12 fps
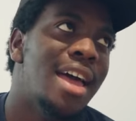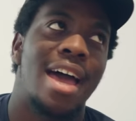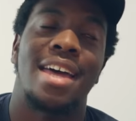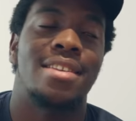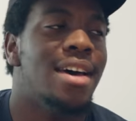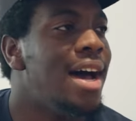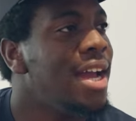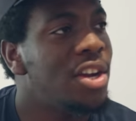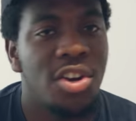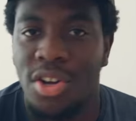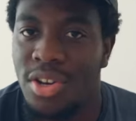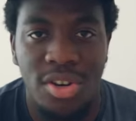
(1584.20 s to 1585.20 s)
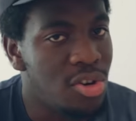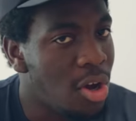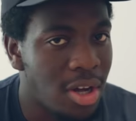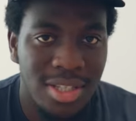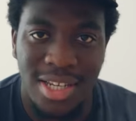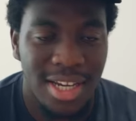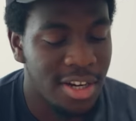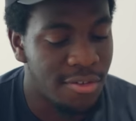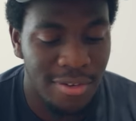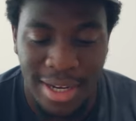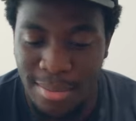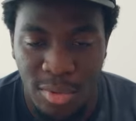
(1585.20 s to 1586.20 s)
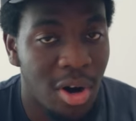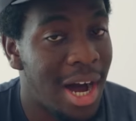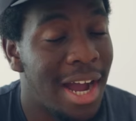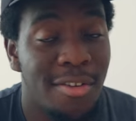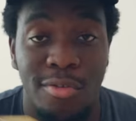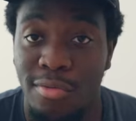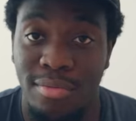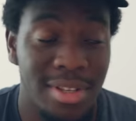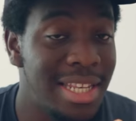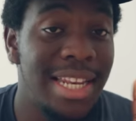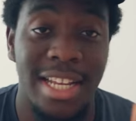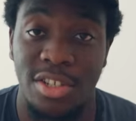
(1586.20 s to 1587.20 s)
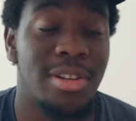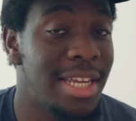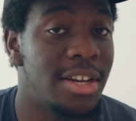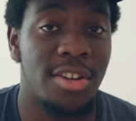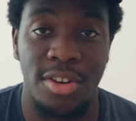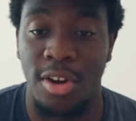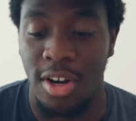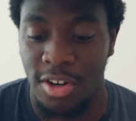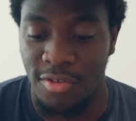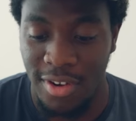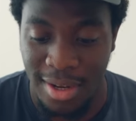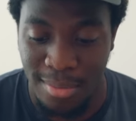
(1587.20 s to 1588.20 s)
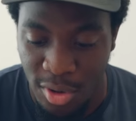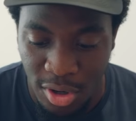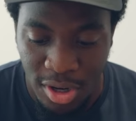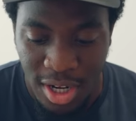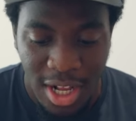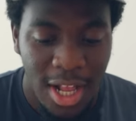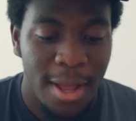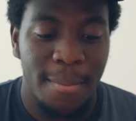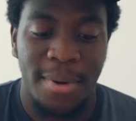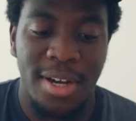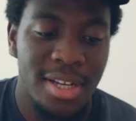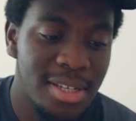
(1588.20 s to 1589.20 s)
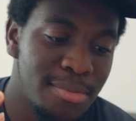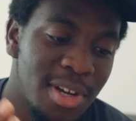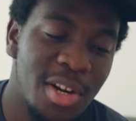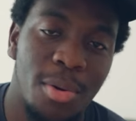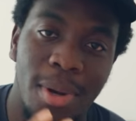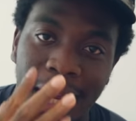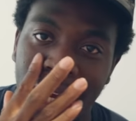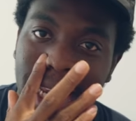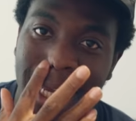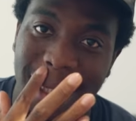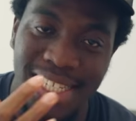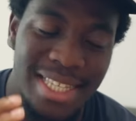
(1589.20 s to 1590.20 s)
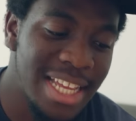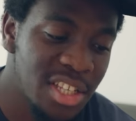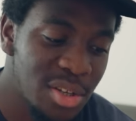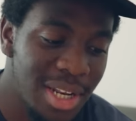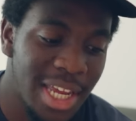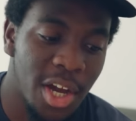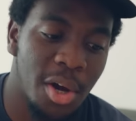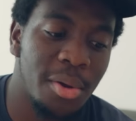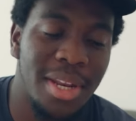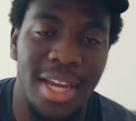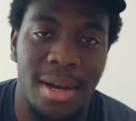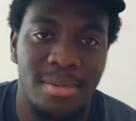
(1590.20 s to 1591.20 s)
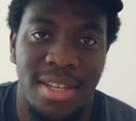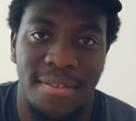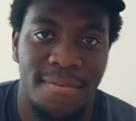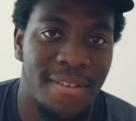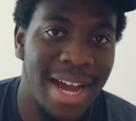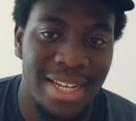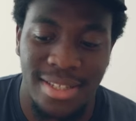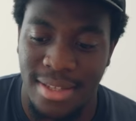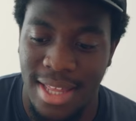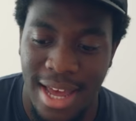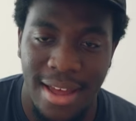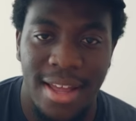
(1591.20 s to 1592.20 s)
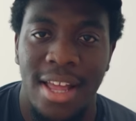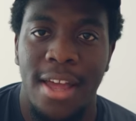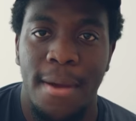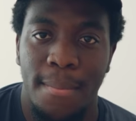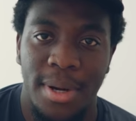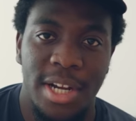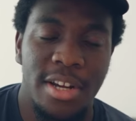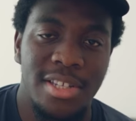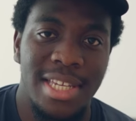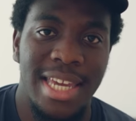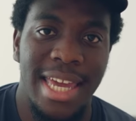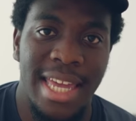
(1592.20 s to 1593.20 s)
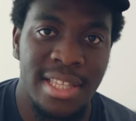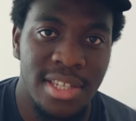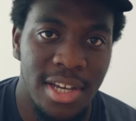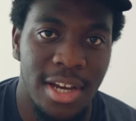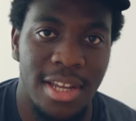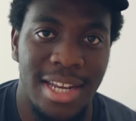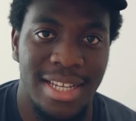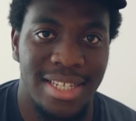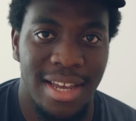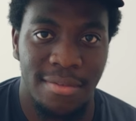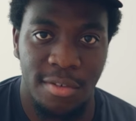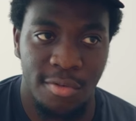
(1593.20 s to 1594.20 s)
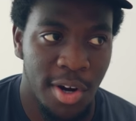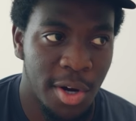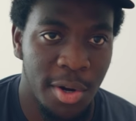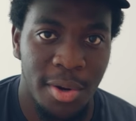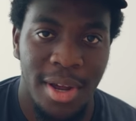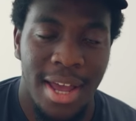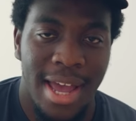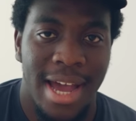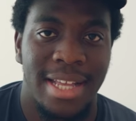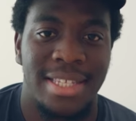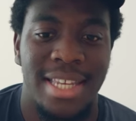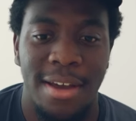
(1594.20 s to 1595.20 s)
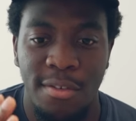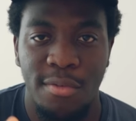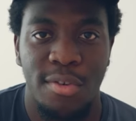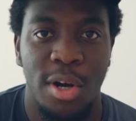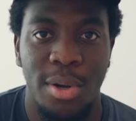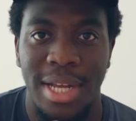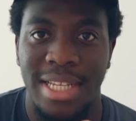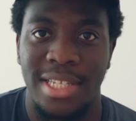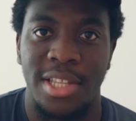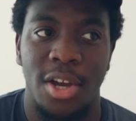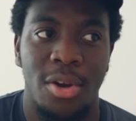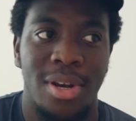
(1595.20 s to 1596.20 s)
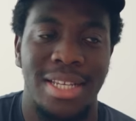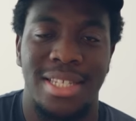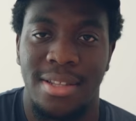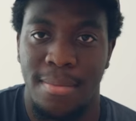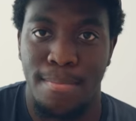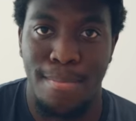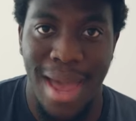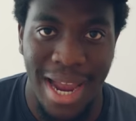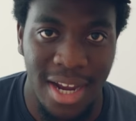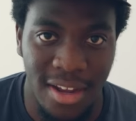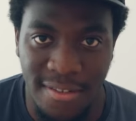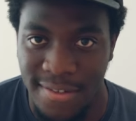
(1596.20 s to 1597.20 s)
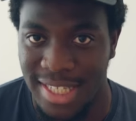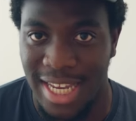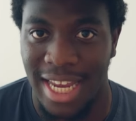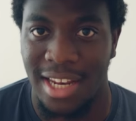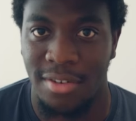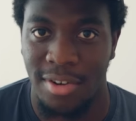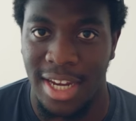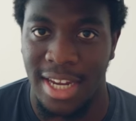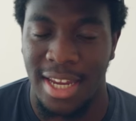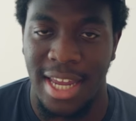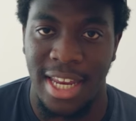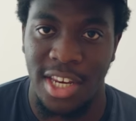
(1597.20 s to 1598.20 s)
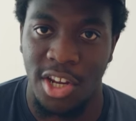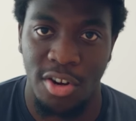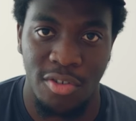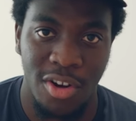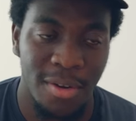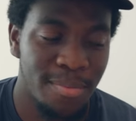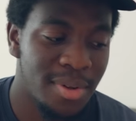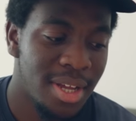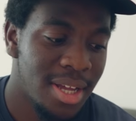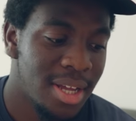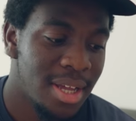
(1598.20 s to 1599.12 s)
And I could not agree more. I literally could not agree more because McQueen is literally owning up to the fact that because he interned at Savile Row, and Savile Row is known as the mecca for tailoring in Europe,